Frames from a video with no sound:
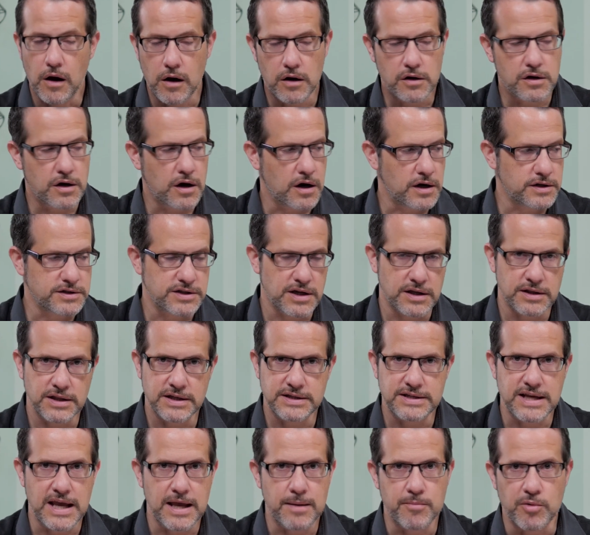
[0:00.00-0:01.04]
All cards on the
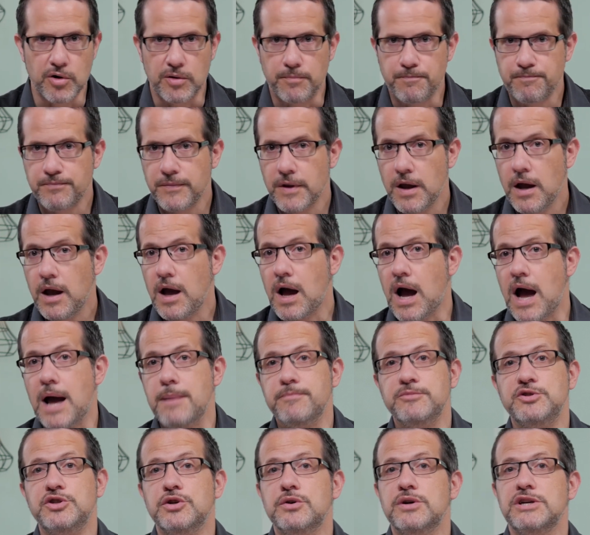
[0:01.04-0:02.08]
table.
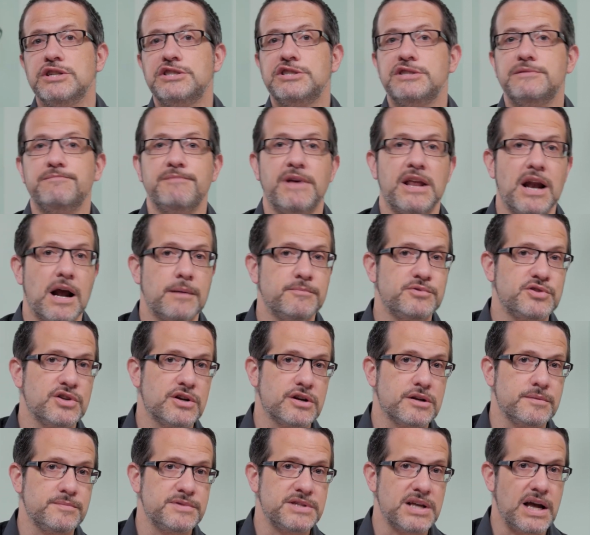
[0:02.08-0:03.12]
I'm Jewish and I'm
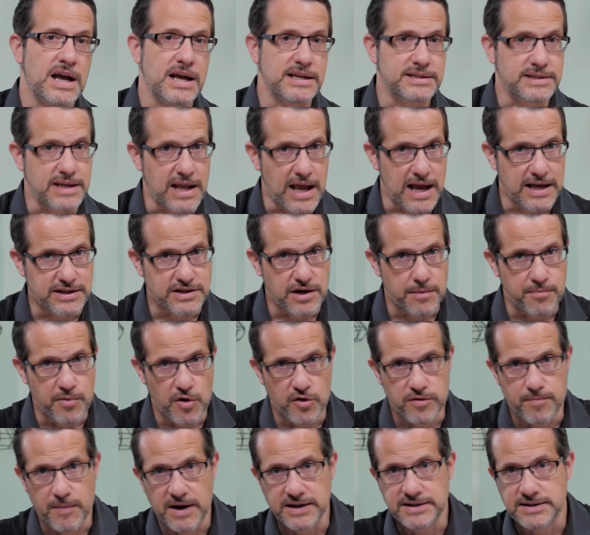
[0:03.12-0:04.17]
circumcised, as are
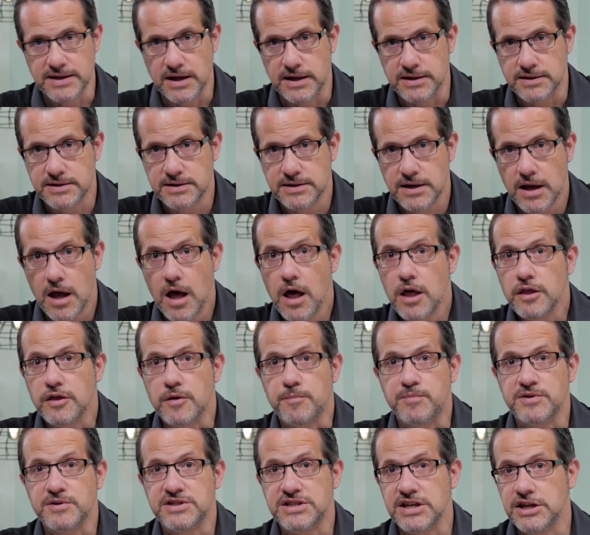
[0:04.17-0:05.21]
both my sons. The
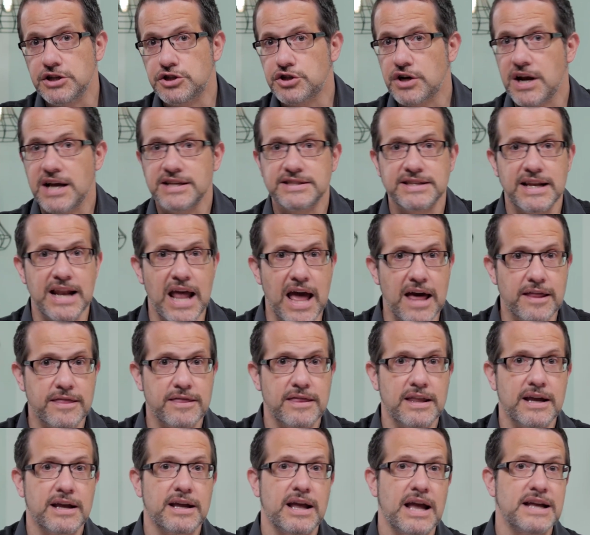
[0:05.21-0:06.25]
procedure has an
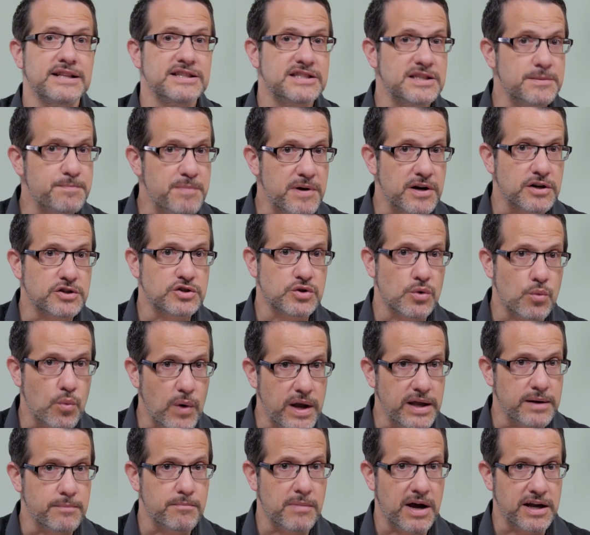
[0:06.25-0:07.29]
ethnic and spiritual
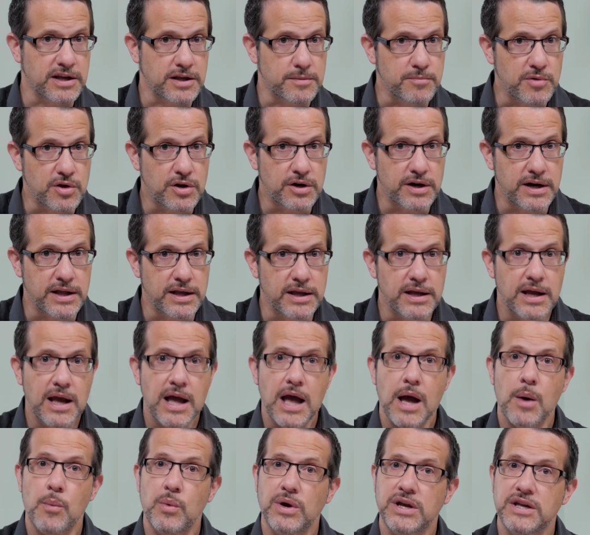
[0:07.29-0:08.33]
weight in my community,
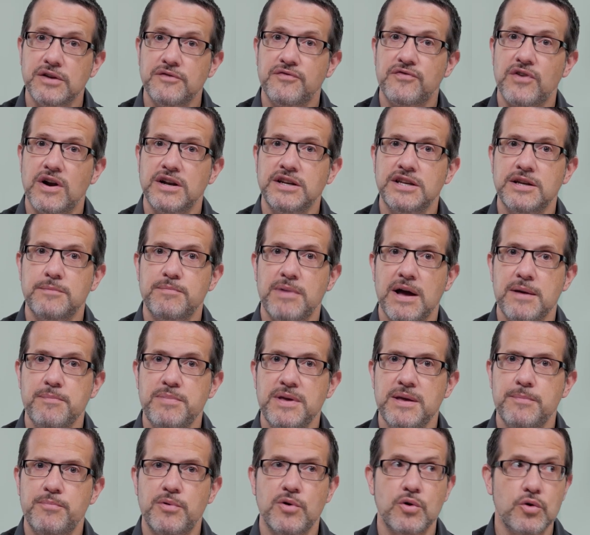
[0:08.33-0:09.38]
and when confronted by
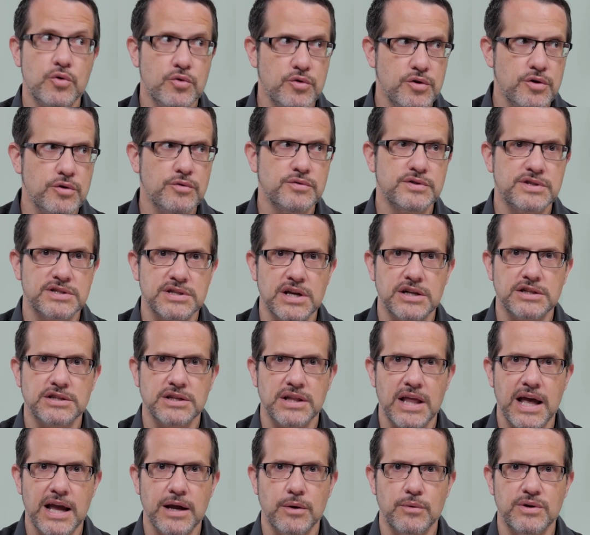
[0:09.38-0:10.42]
people who use such
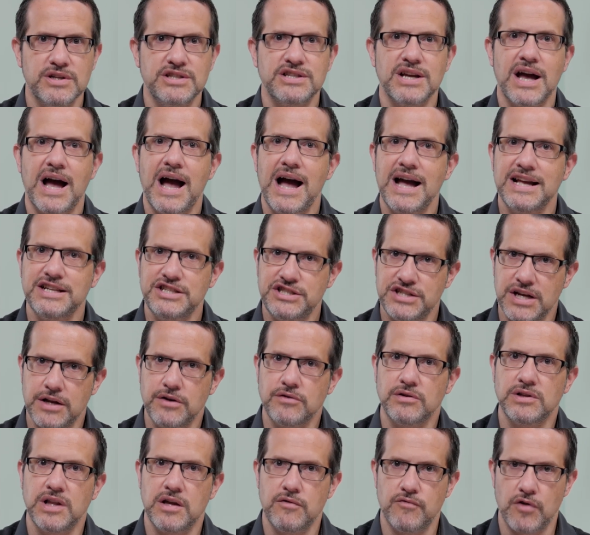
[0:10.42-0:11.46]
language, I generally